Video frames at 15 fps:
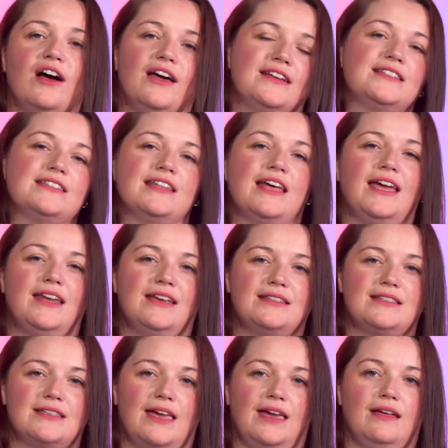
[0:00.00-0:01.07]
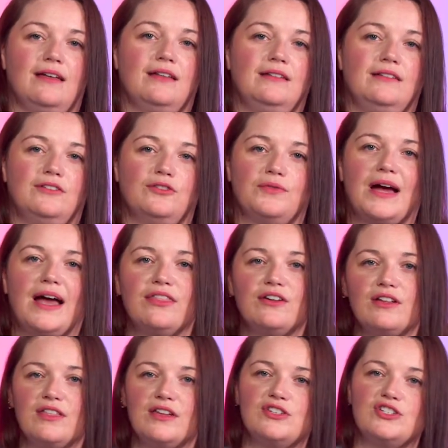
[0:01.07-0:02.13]
on a sliding scale,
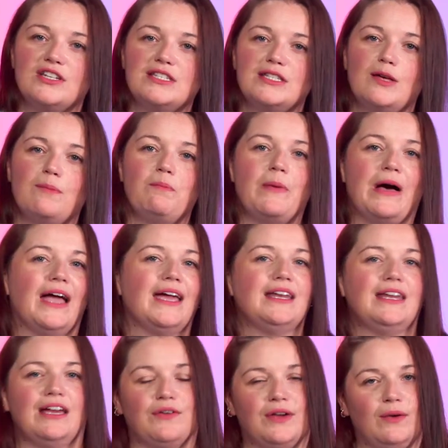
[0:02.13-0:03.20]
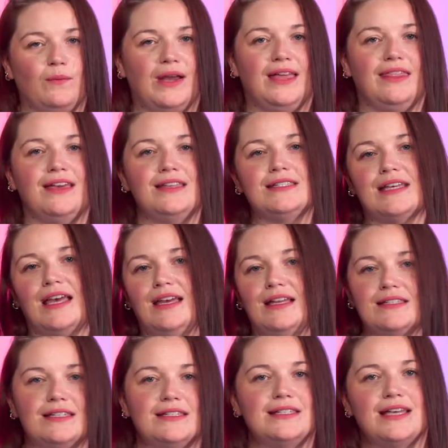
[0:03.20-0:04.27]
rather than just the binary way that
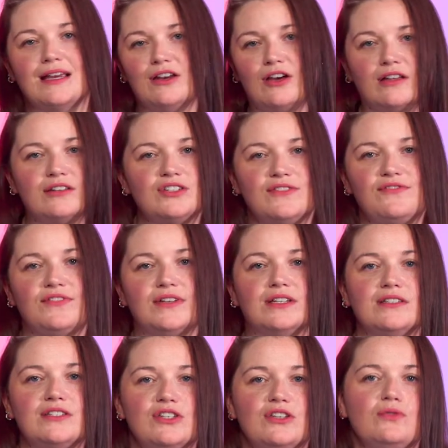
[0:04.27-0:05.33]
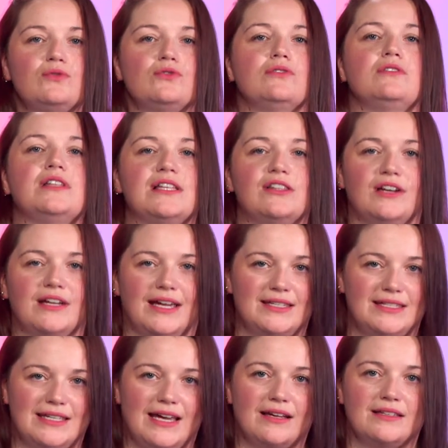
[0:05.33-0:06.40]
science and technology fields usually look at
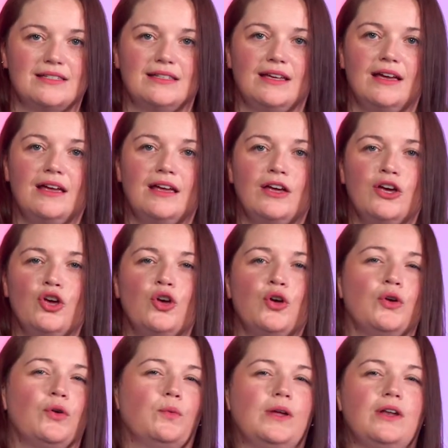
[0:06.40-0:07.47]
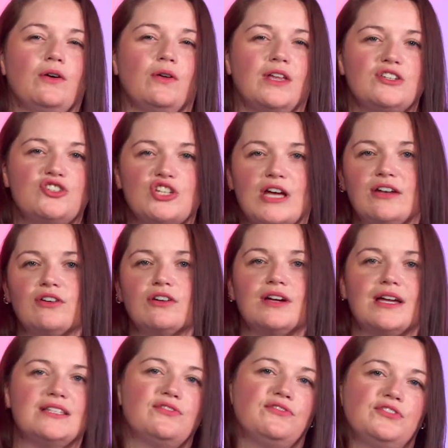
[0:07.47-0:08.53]
sex. We know that gender
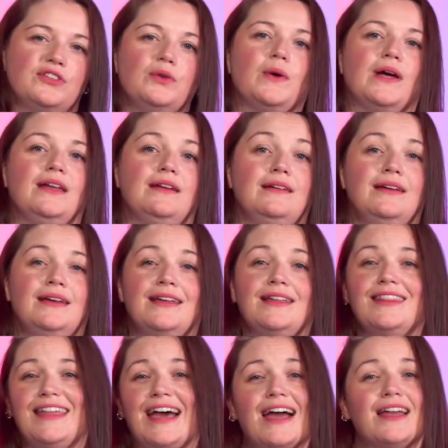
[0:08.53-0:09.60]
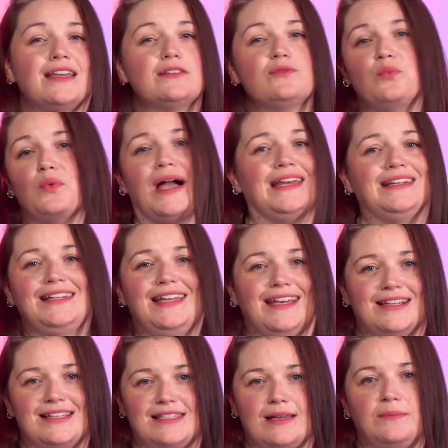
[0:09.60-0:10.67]
is fluid. That is widely
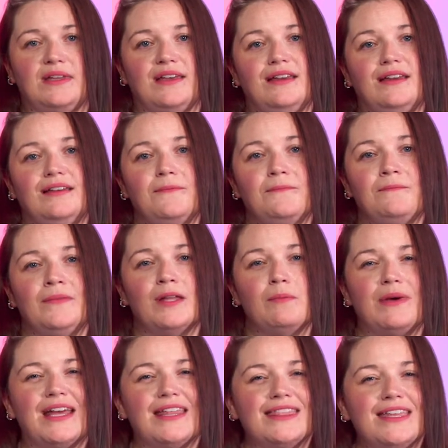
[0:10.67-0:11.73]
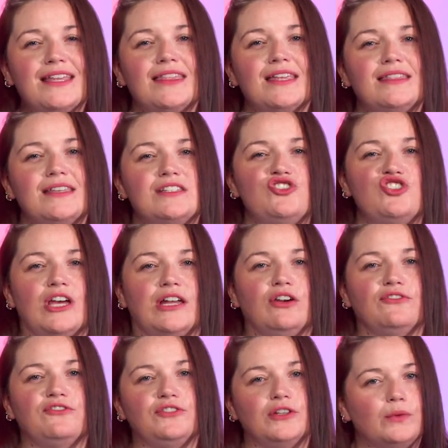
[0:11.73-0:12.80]
accepted. But I think that this gender
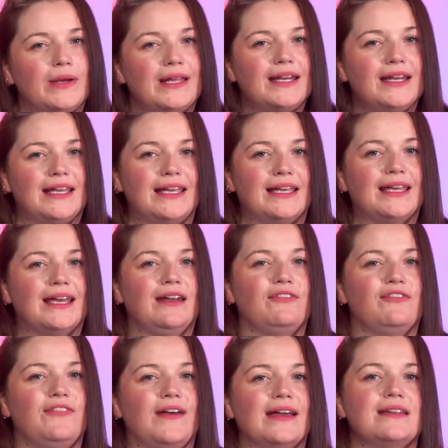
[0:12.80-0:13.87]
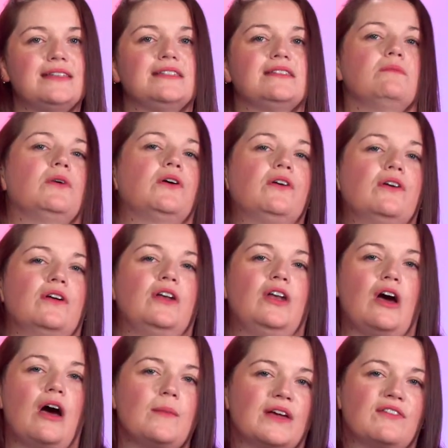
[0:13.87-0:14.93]
fluidity can affect some
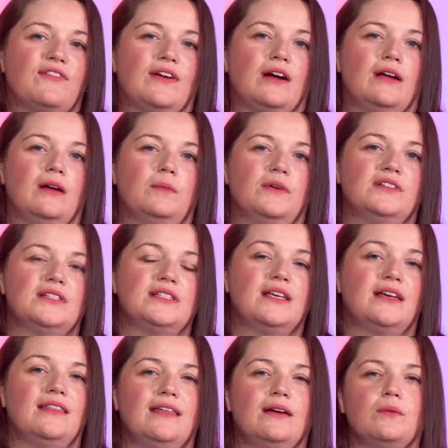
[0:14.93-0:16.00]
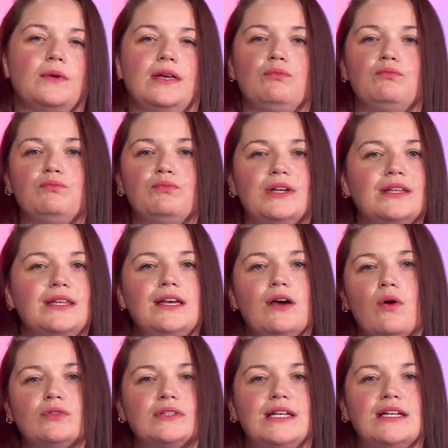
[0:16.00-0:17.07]
ergonomic variables that we really
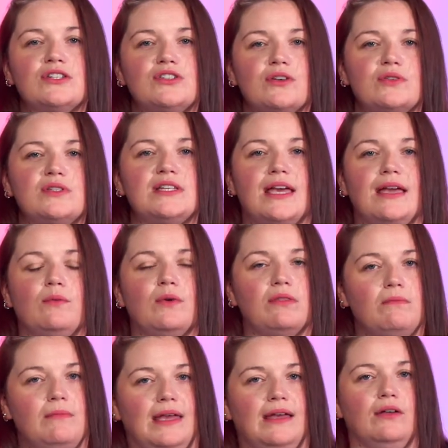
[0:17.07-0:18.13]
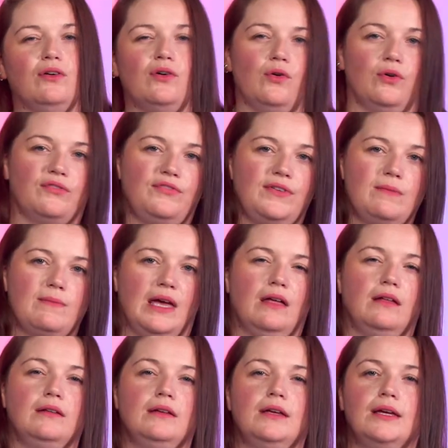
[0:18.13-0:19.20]
only associate with male or
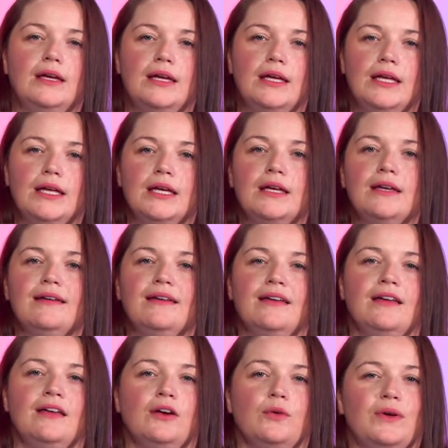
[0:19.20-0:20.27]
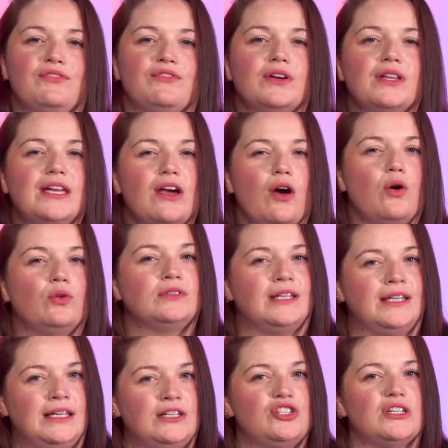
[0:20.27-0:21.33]
female. We've really
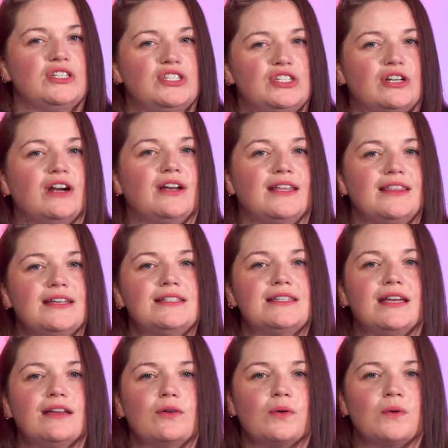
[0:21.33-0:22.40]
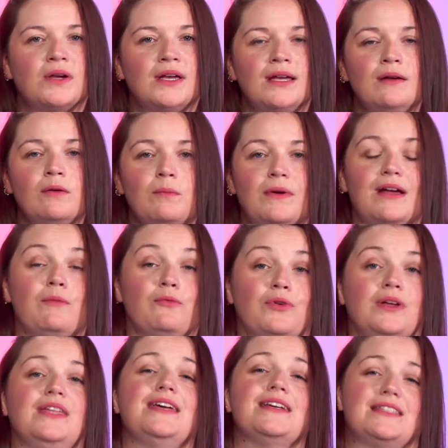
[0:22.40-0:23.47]
only just started this inquiry, but I'm
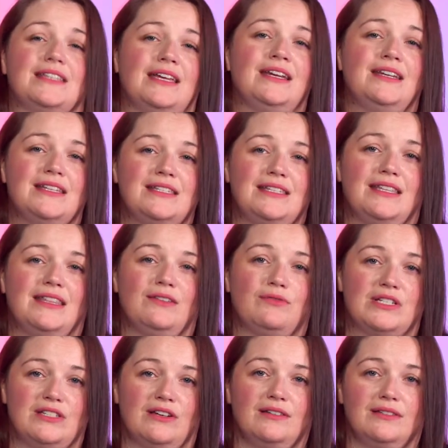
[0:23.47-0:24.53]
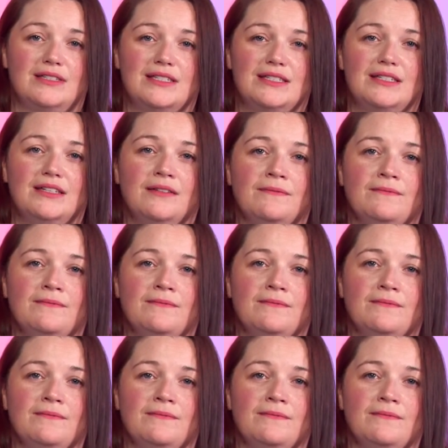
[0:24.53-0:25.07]
really excited to see the results.